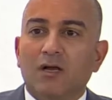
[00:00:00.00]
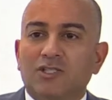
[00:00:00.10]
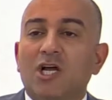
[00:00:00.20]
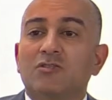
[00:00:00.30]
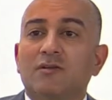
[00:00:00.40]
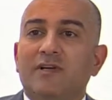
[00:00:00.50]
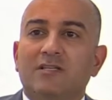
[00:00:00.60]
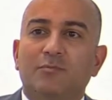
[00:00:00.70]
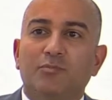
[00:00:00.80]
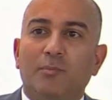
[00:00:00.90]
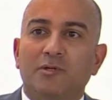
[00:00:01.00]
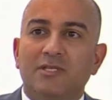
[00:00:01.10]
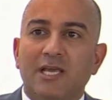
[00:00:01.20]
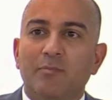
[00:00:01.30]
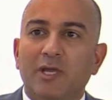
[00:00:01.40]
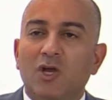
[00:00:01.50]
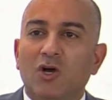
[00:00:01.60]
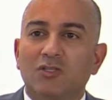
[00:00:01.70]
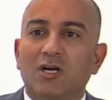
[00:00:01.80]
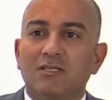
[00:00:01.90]
I chose to invest in property
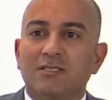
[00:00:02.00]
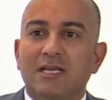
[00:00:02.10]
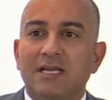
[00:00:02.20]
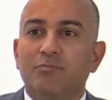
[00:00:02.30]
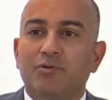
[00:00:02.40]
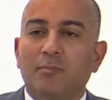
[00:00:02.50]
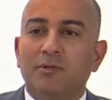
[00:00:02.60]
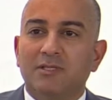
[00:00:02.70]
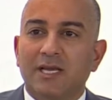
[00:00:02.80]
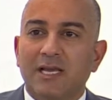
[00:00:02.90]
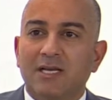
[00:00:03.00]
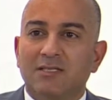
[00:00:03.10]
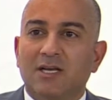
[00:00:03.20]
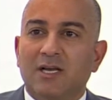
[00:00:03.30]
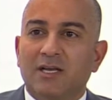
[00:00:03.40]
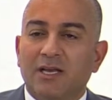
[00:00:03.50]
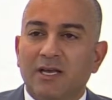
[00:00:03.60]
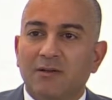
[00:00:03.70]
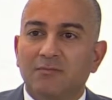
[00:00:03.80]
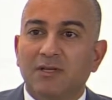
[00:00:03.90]
because I see property as
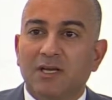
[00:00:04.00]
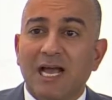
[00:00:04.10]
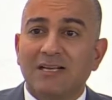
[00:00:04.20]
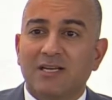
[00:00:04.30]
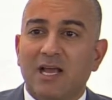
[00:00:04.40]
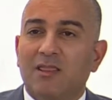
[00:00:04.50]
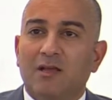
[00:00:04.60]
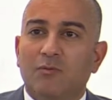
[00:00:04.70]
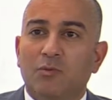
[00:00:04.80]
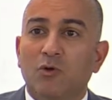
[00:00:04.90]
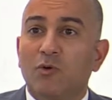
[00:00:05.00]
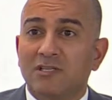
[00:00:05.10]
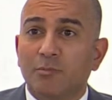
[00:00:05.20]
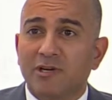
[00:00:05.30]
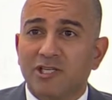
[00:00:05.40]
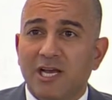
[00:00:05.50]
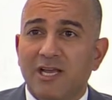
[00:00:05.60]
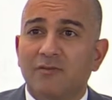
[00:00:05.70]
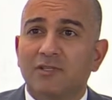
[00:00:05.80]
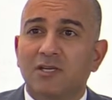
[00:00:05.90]
an asset that will always
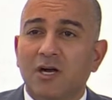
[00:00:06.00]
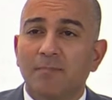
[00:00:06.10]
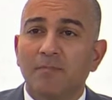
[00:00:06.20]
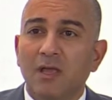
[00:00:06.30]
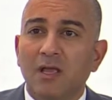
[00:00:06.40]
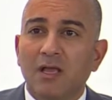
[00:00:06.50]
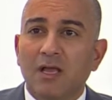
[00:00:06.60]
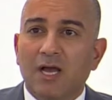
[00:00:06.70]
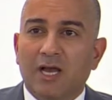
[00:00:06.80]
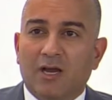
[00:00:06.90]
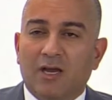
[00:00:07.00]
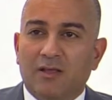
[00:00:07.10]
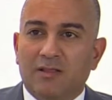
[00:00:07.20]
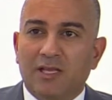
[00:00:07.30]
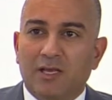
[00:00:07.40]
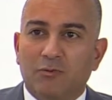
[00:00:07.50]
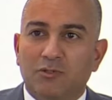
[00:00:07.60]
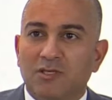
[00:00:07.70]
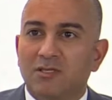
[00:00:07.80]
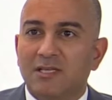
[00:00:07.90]
appreciate over time, and I think it will
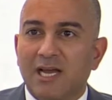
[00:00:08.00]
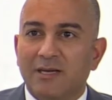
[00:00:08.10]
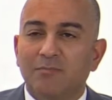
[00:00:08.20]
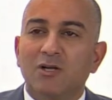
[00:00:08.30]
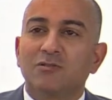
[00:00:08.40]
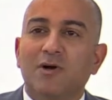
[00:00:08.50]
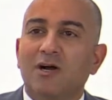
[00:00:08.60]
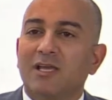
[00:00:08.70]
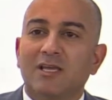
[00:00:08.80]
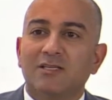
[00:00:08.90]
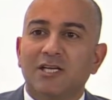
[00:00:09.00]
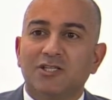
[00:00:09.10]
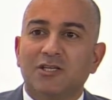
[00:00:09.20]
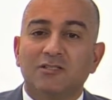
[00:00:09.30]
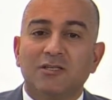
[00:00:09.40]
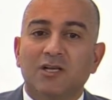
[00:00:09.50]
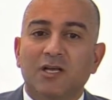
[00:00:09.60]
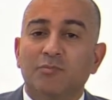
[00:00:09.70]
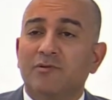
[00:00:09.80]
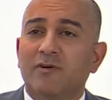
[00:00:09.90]
sustain most market conditions
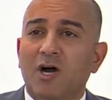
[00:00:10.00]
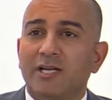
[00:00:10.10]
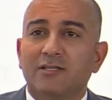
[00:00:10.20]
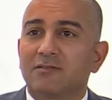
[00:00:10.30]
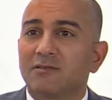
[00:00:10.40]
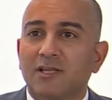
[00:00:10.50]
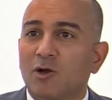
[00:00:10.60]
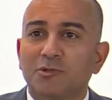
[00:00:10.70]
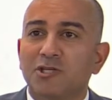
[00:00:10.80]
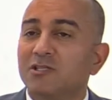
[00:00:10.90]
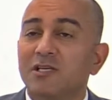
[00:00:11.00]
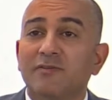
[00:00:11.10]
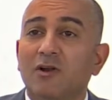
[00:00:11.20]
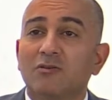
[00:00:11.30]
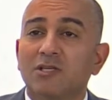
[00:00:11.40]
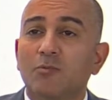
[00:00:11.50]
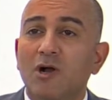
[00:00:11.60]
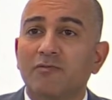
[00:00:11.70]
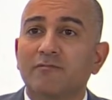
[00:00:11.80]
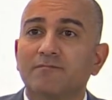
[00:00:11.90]
and provide the opportunity for long-term
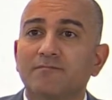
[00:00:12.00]
wealth.